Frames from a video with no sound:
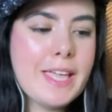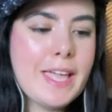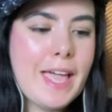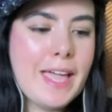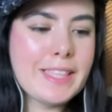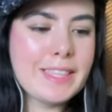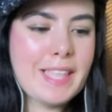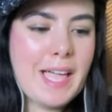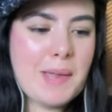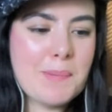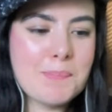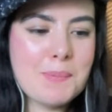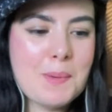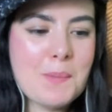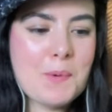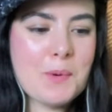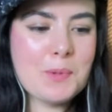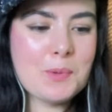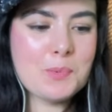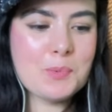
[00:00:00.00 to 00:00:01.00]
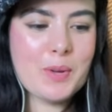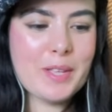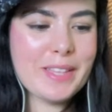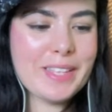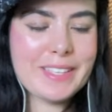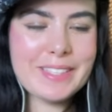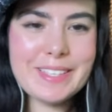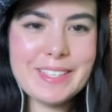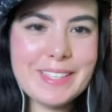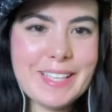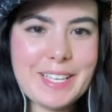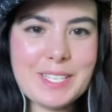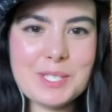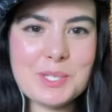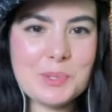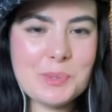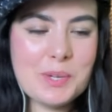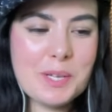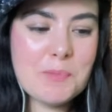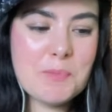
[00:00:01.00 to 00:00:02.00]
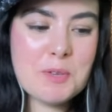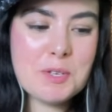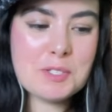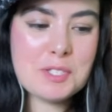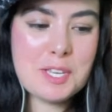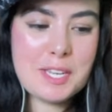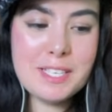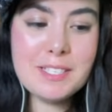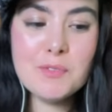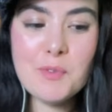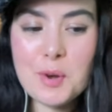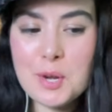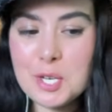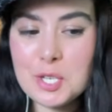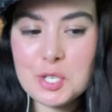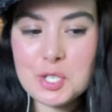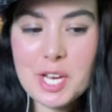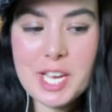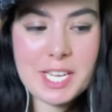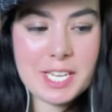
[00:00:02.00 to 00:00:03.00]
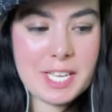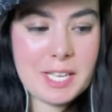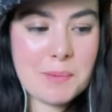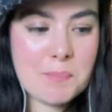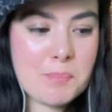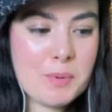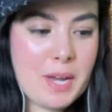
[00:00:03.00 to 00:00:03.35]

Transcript: and that people willingly like do it, because it is very entertaining,